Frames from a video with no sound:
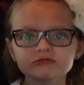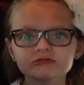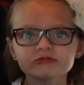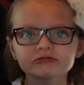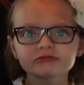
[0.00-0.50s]

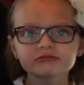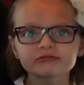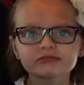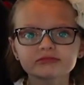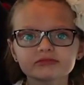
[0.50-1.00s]

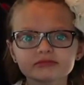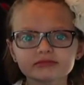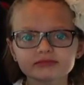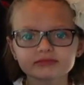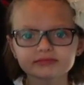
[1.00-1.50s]

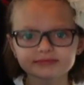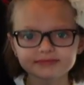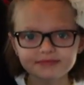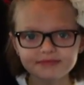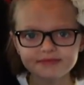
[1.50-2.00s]

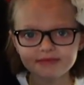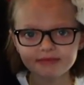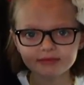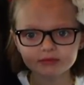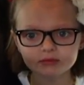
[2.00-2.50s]

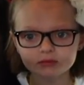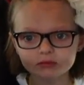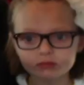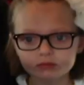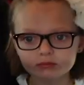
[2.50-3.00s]

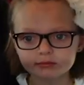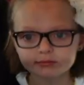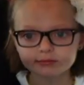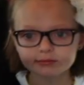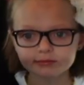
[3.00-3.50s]

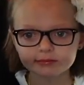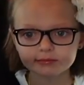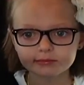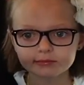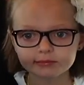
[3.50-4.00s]

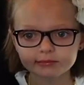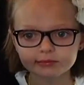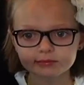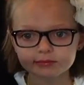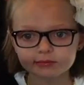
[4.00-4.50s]

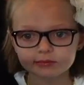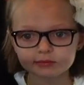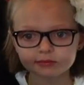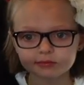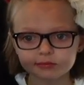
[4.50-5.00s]

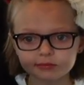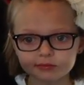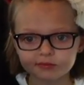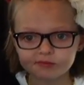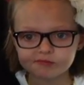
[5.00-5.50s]

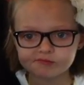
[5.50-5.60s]
The person shown says nothing.